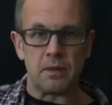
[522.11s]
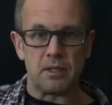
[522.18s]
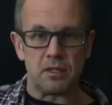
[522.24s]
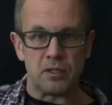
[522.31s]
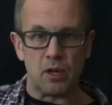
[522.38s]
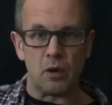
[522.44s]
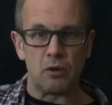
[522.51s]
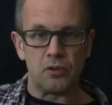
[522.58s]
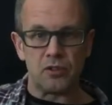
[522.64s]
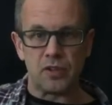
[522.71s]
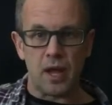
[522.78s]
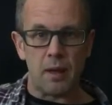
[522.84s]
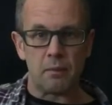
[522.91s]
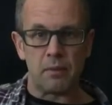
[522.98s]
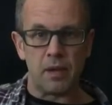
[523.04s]
But don't
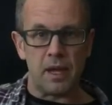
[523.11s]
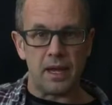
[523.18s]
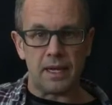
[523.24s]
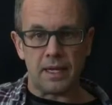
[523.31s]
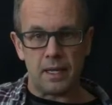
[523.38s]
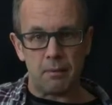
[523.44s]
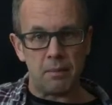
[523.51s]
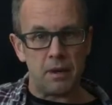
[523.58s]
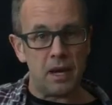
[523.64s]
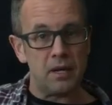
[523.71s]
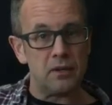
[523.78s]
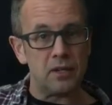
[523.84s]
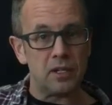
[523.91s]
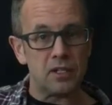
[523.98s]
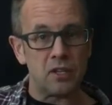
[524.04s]
stop playing. Get
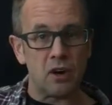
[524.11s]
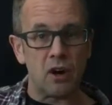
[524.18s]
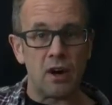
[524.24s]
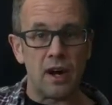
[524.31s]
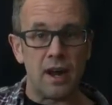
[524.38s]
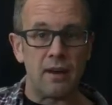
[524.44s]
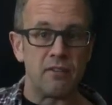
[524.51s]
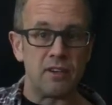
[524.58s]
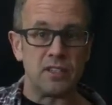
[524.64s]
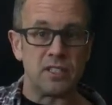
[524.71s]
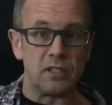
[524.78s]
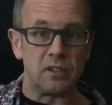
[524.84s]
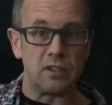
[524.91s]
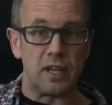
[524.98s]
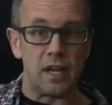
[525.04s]
behind your guitar every
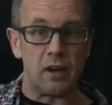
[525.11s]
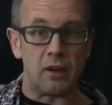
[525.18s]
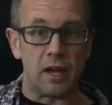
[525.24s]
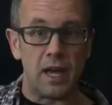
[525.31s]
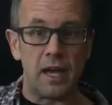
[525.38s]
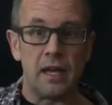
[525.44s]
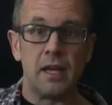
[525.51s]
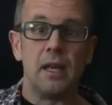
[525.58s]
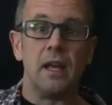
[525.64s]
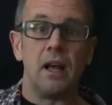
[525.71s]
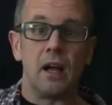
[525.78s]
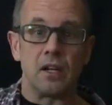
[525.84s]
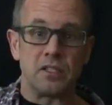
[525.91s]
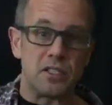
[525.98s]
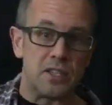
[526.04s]
single day, okay?
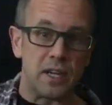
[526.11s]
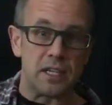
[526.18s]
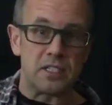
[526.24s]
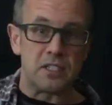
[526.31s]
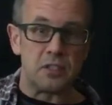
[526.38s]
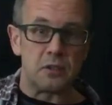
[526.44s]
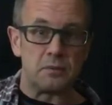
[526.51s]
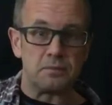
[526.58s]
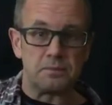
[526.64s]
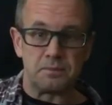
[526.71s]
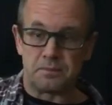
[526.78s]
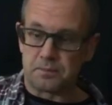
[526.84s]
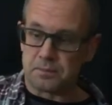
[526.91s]
I'll see you guys soon.